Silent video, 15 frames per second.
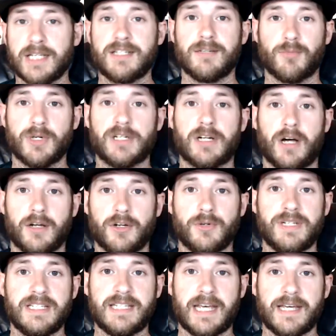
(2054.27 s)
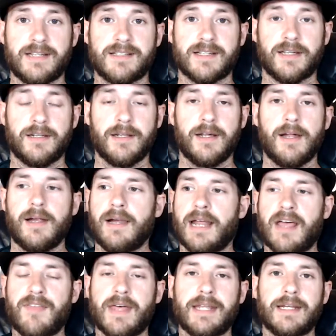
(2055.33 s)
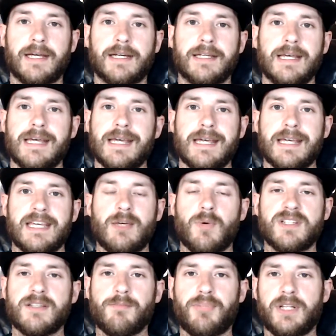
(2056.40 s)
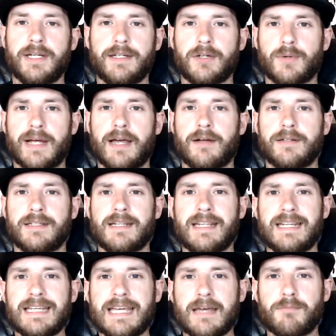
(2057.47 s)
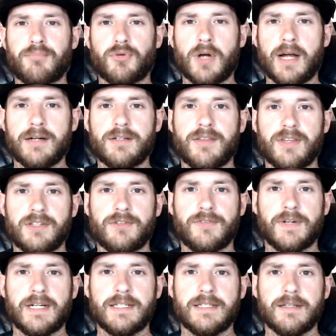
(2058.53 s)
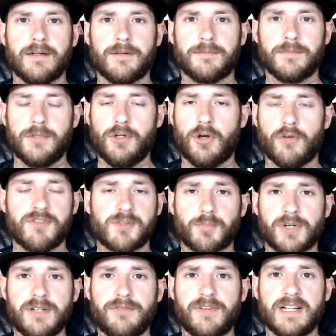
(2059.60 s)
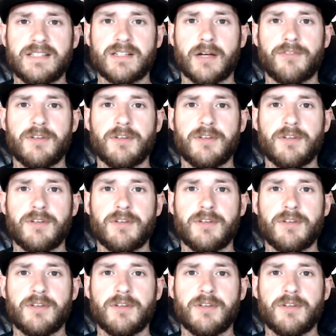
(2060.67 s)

to Moicano, he takes it. And then he wasn't playing around. And again, prior to this fight, all of his pre-fight stuff, he